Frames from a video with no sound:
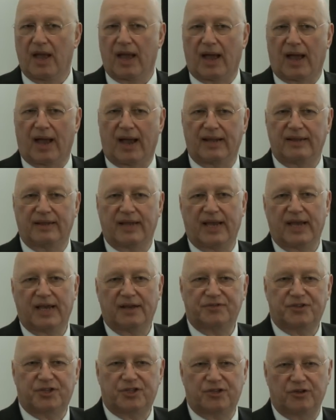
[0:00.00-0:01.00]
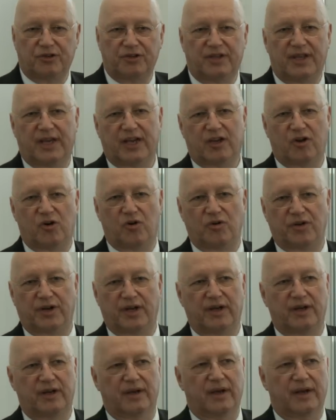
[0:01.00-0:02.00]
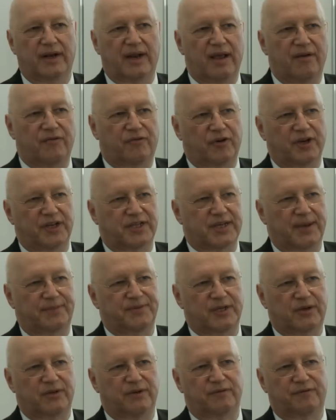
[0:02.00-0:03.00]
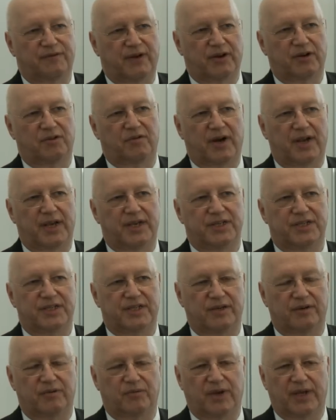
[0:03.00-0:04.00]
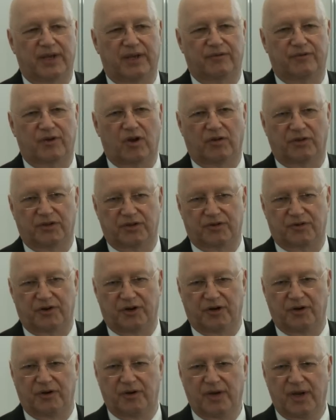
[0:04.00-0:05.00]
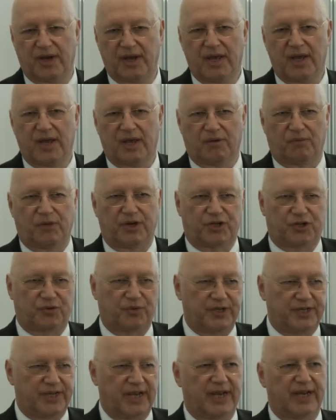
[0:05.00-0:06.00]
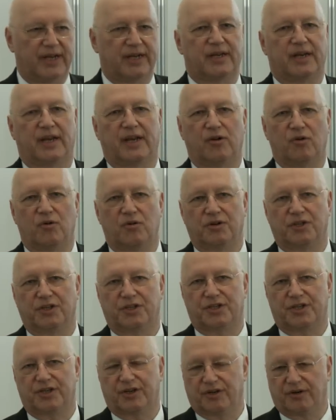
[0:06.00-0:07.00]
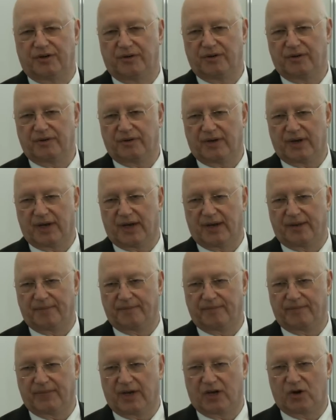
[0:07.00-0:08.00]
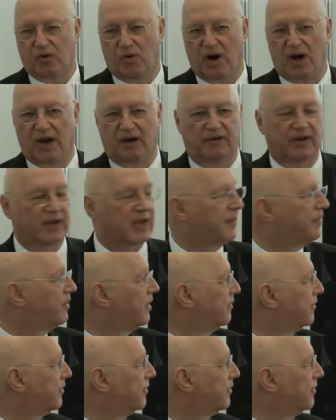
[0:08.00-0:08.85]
and they have stood their corner at every subsequent fundraise that we have gone through, which we did in order to acquire a couple